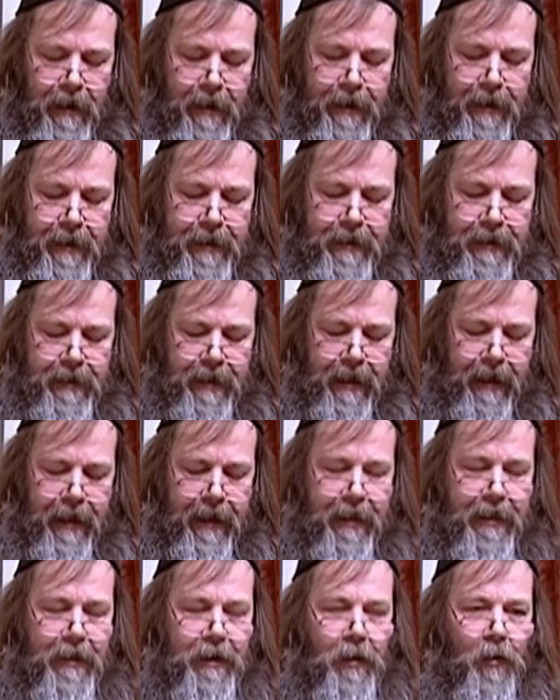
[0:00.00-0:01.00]
The
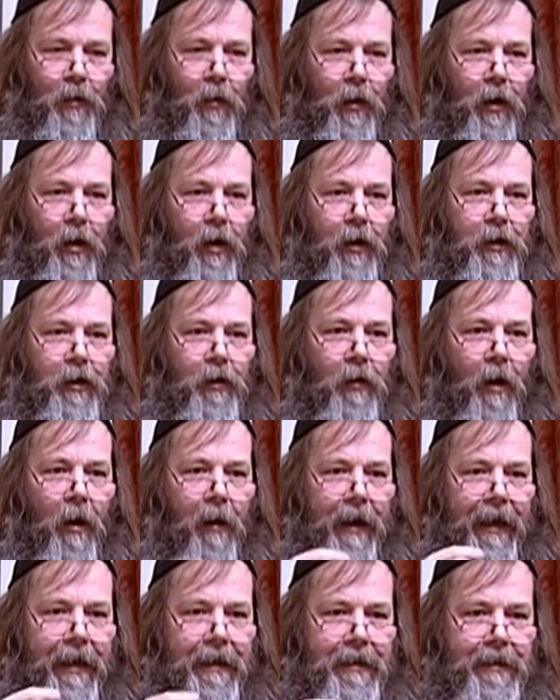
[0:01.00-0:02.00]
seed is the word
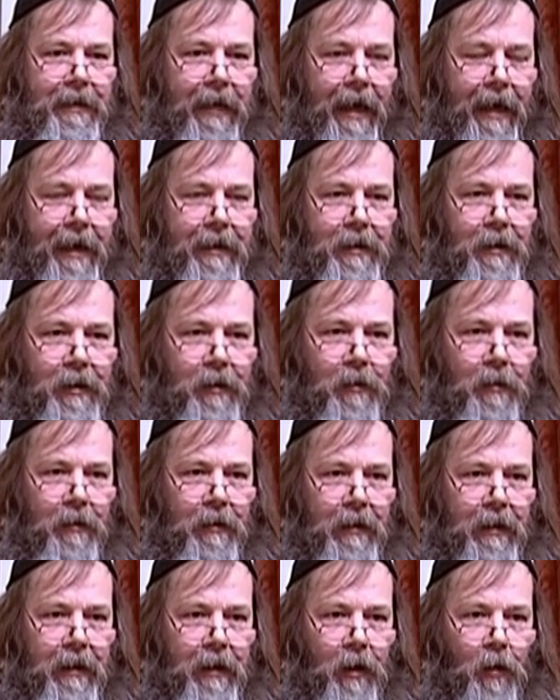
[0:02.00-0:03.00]
growing inside you,
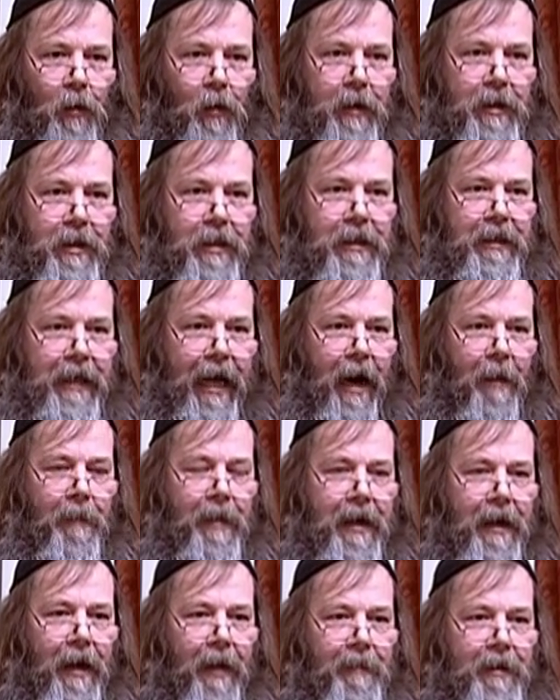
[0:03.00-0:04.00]
which has now
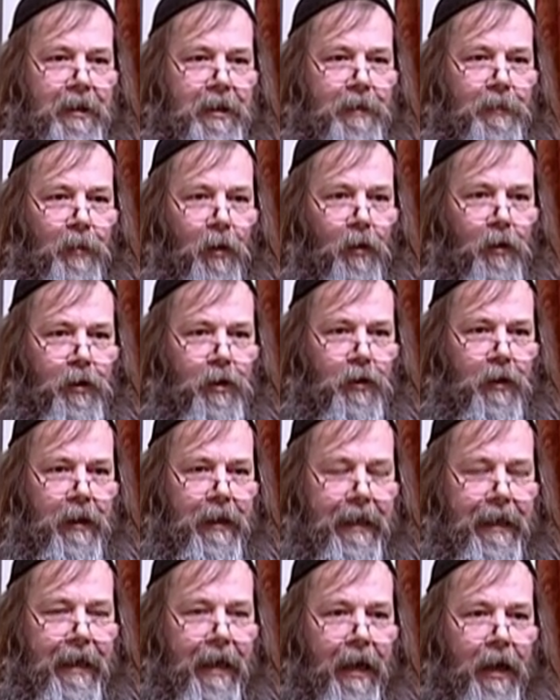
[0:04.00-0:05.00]
become a small
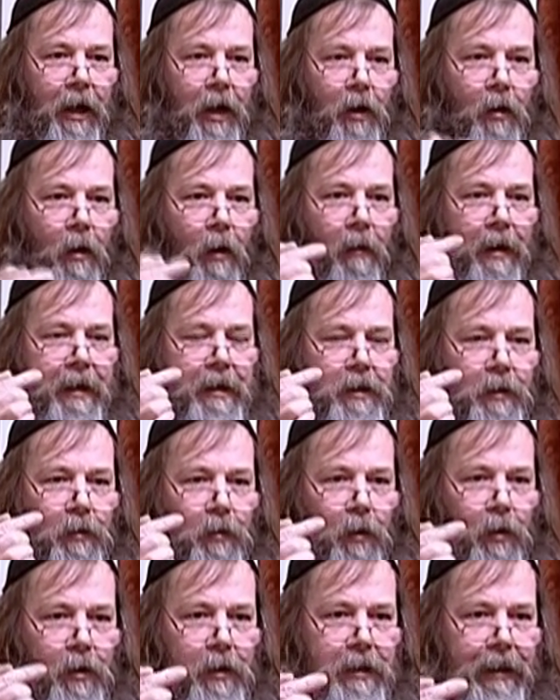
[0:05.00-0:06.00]
tree, growing
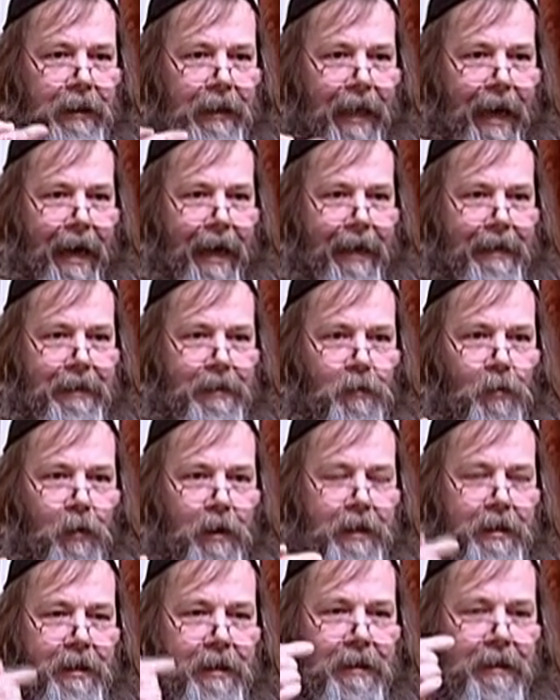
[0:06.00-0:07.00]
towards the light,
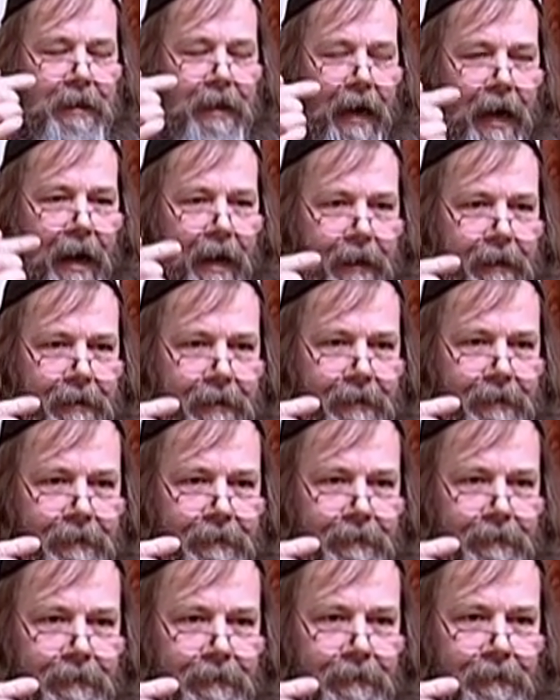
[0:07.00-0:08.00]
which is God.
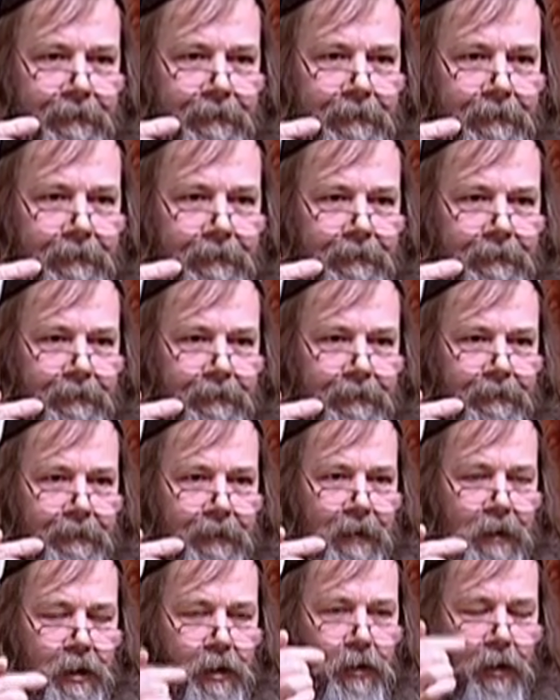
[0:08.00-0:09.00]

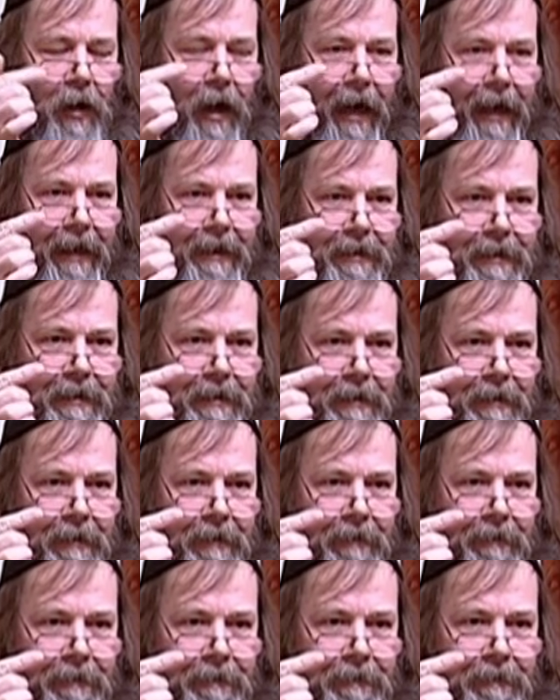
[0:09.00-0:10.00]
Christ.
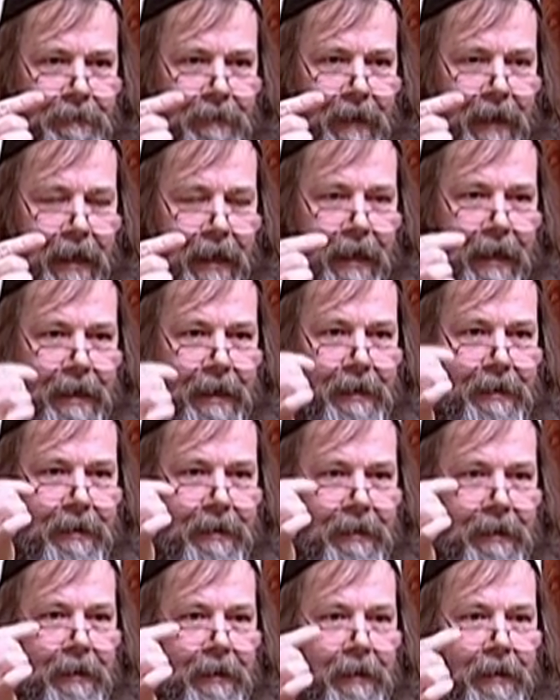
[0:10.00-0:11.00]
He
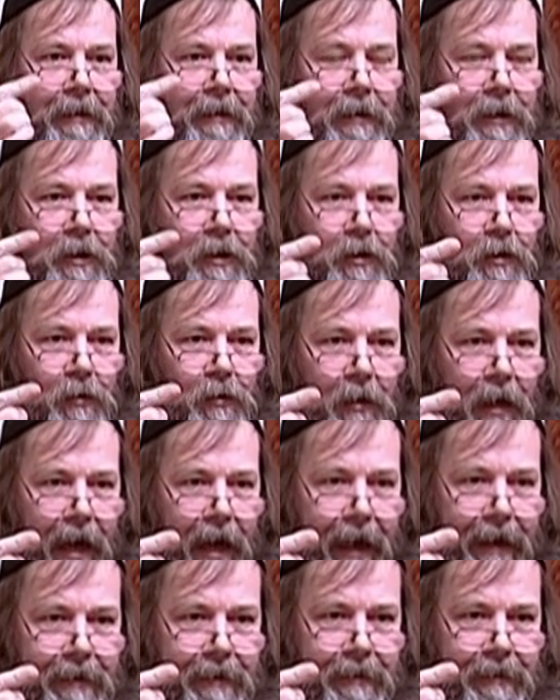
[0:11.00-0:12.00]
is the true
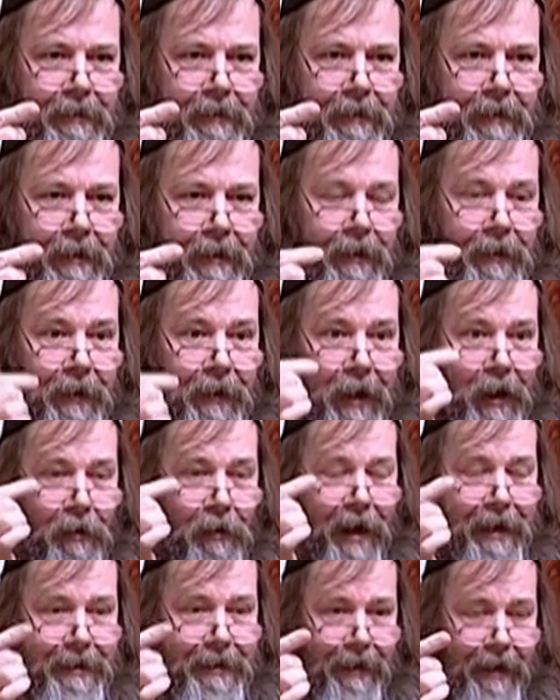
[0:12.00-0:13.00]
light, the
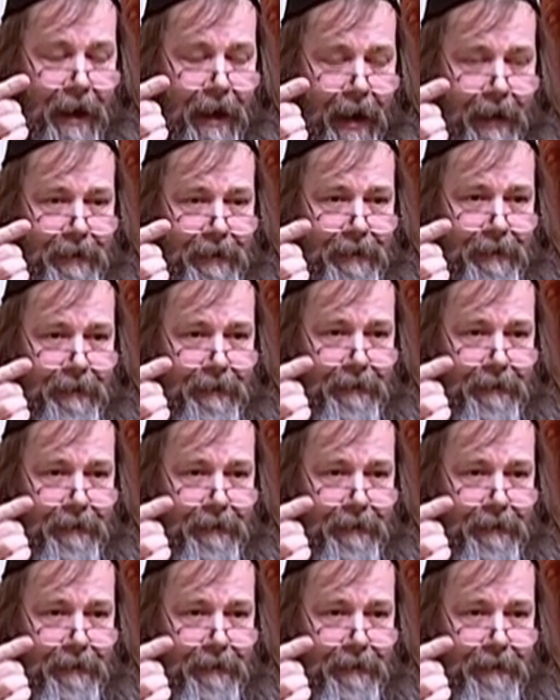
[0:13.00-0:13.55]
greater light.